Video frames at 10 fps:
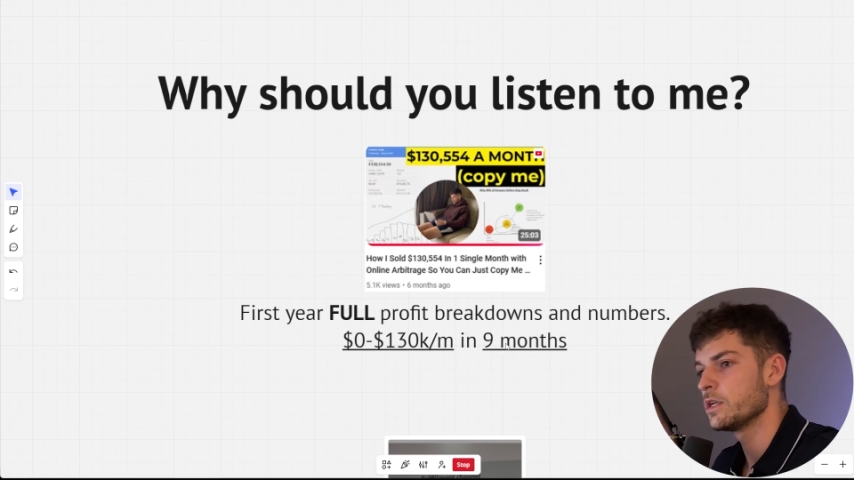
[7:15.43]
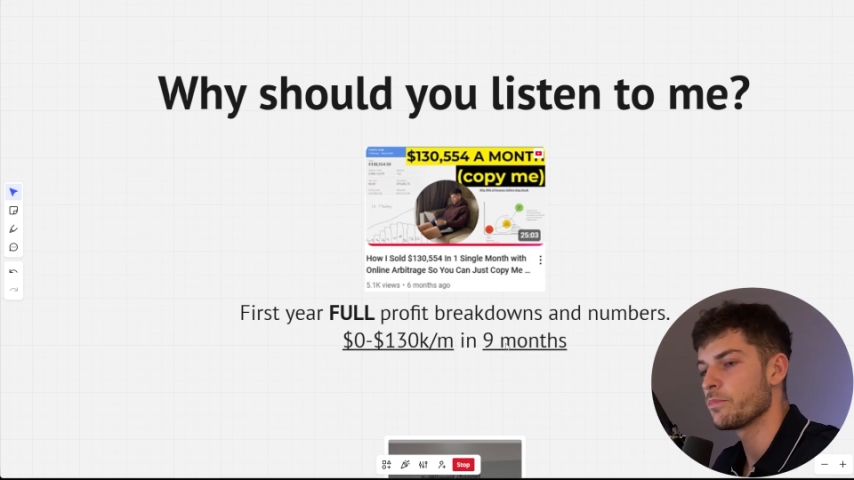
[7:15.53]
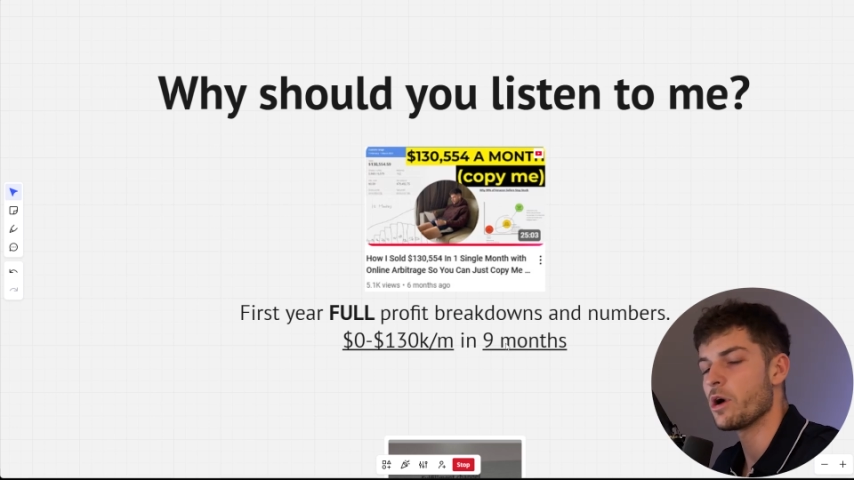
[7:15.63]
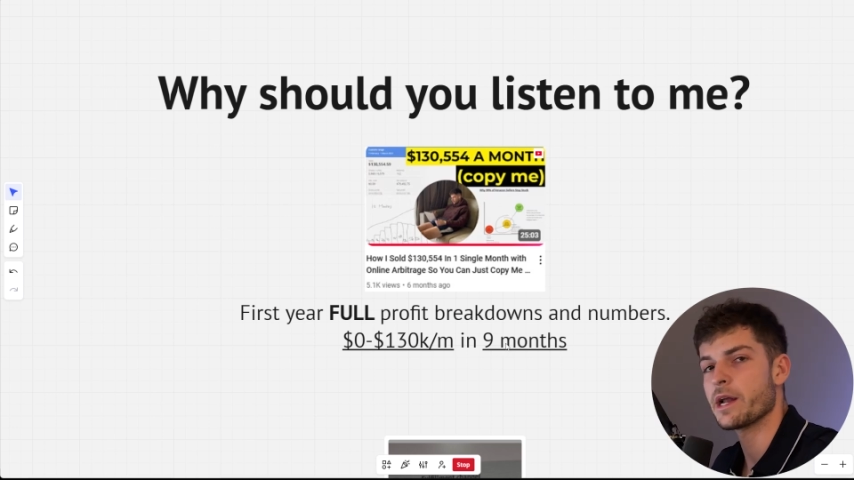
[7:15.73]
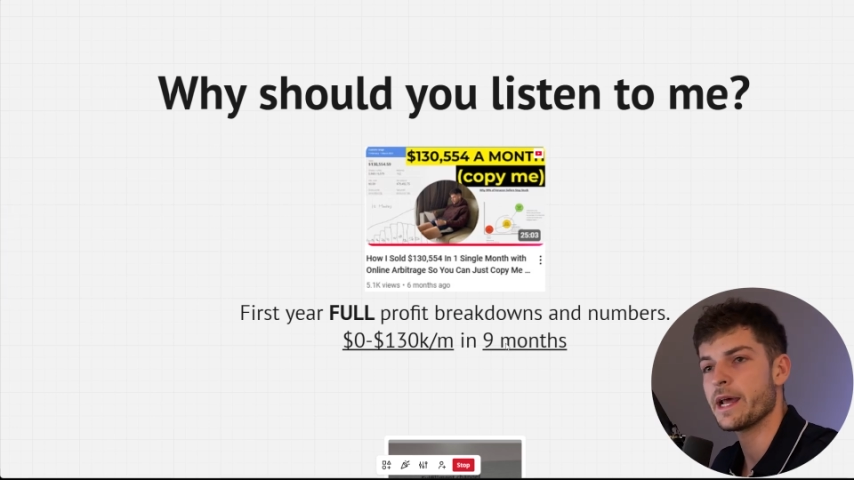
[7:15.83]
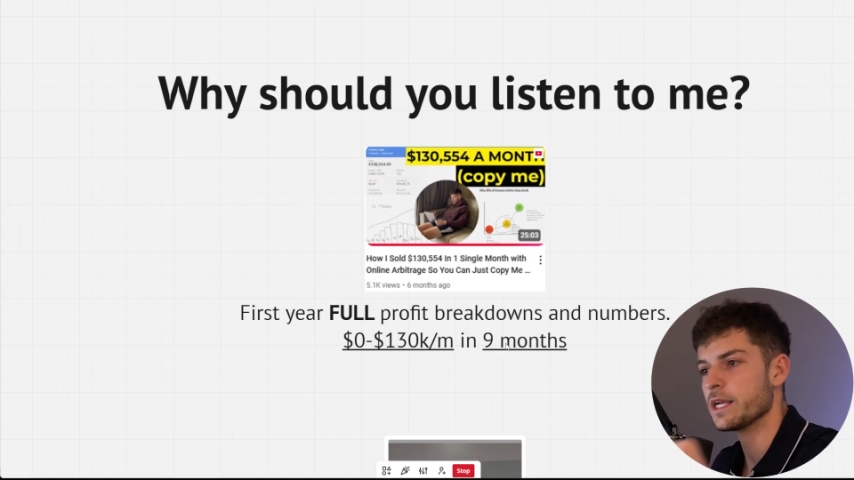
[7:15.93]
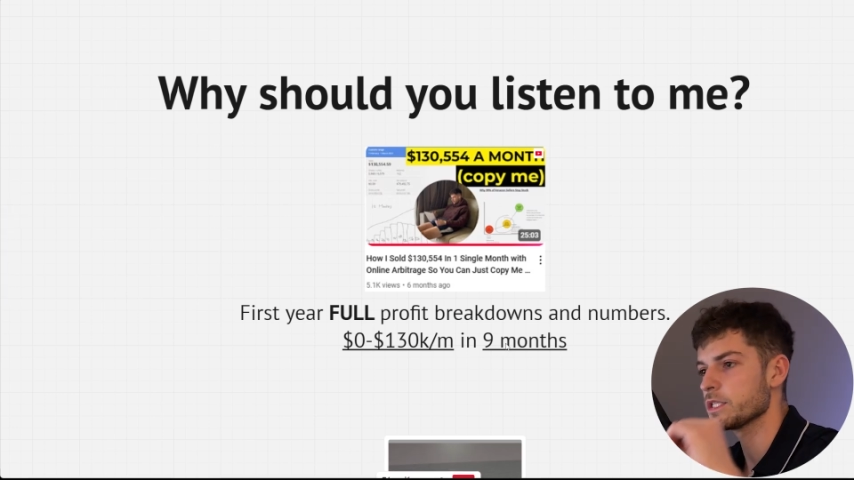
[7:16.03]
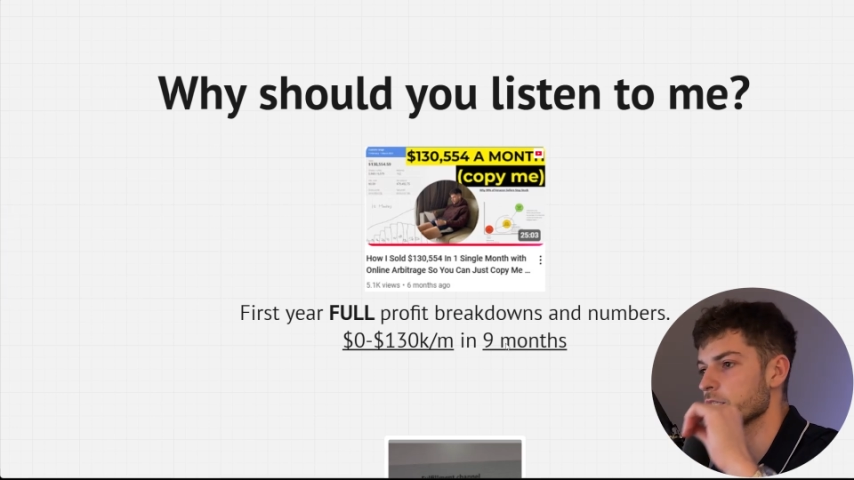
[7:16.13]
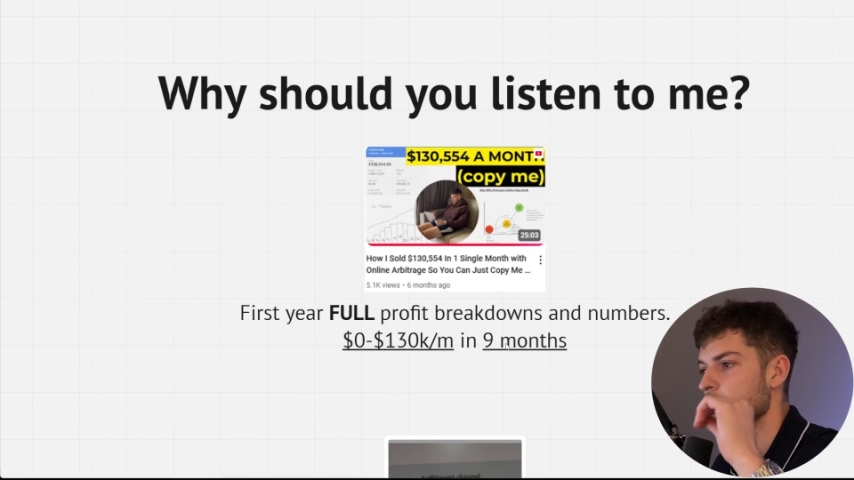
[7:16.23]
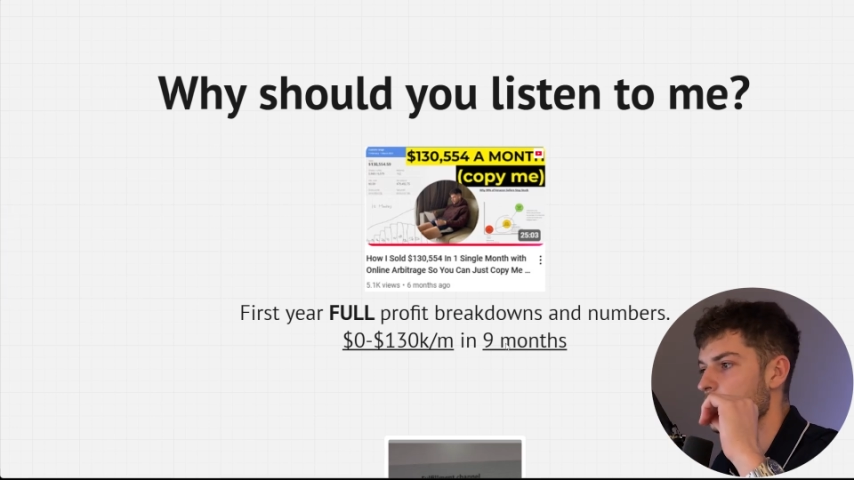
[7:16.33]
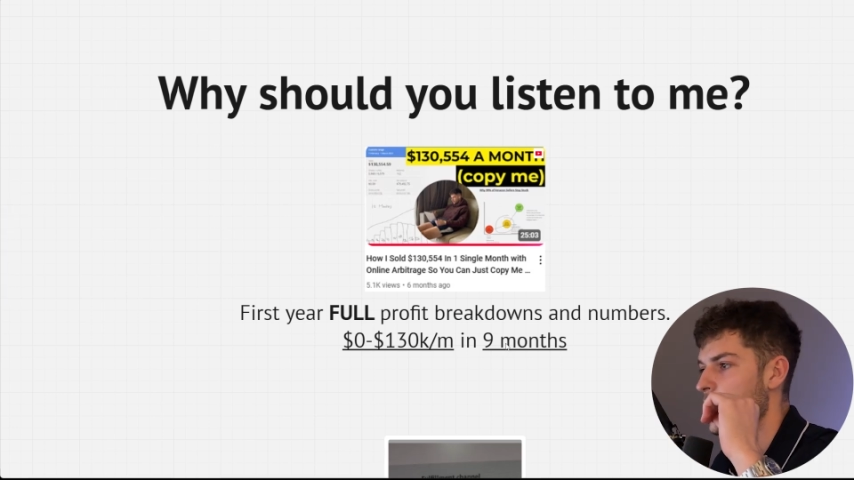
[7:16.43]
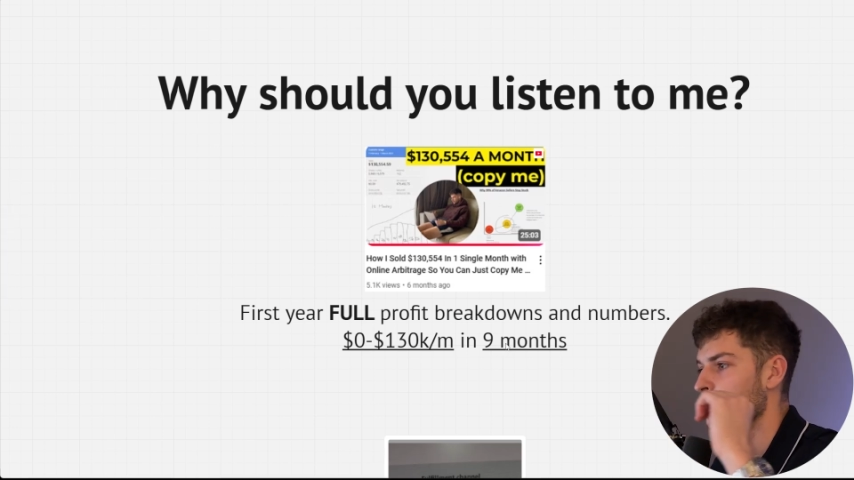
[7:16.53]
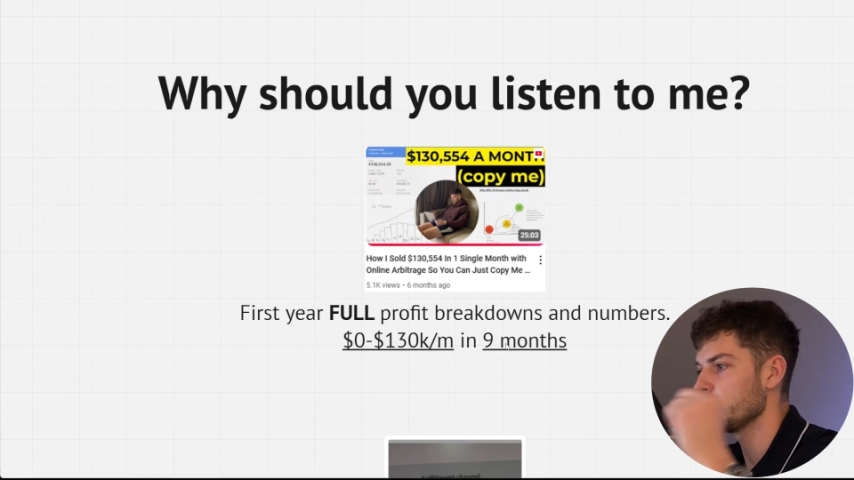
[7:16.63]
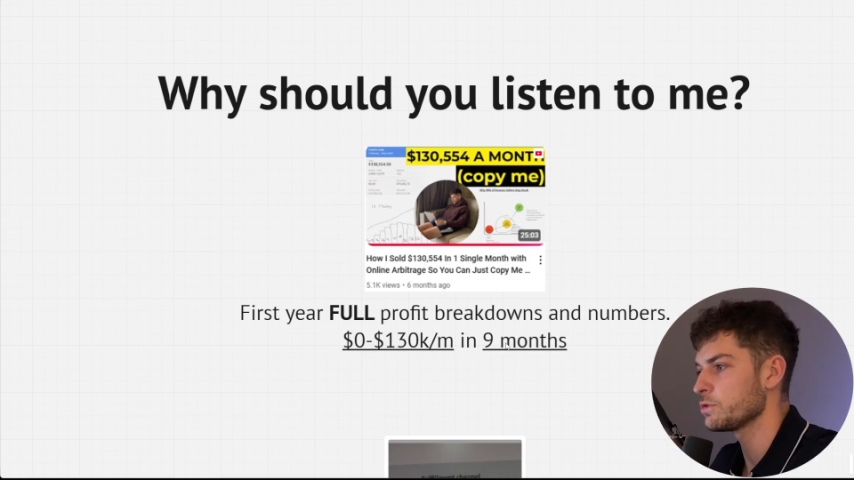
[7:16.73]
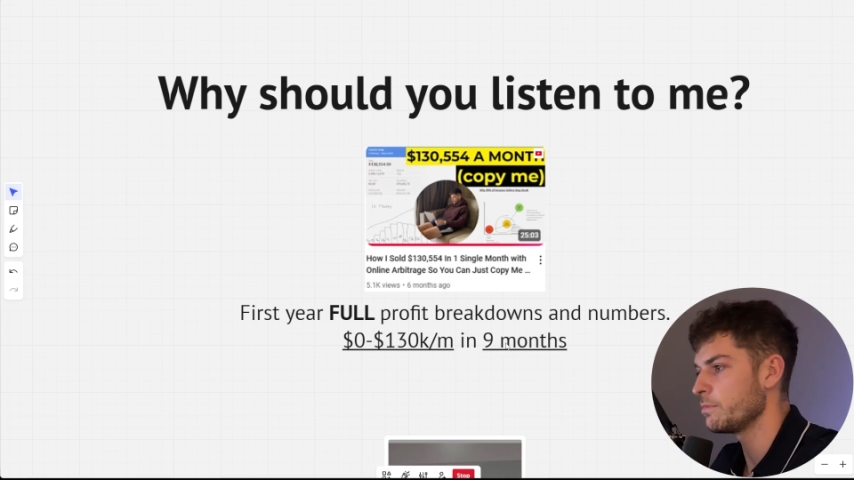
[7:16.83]
products, how
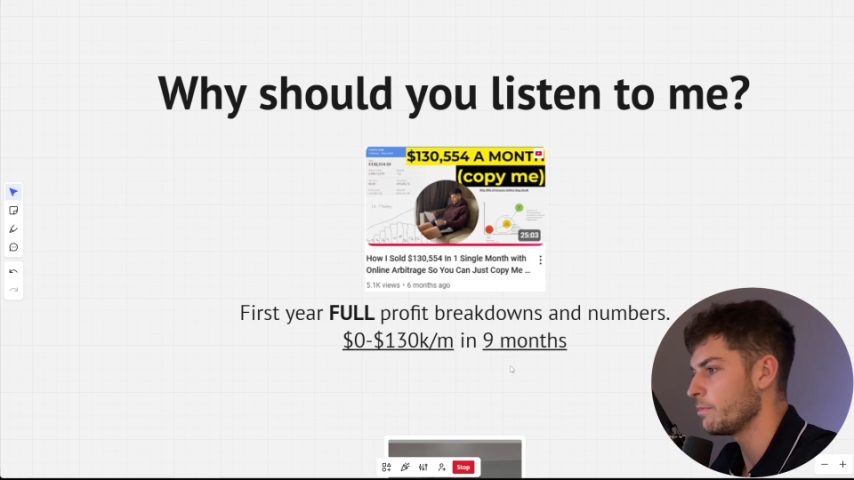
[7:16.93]
much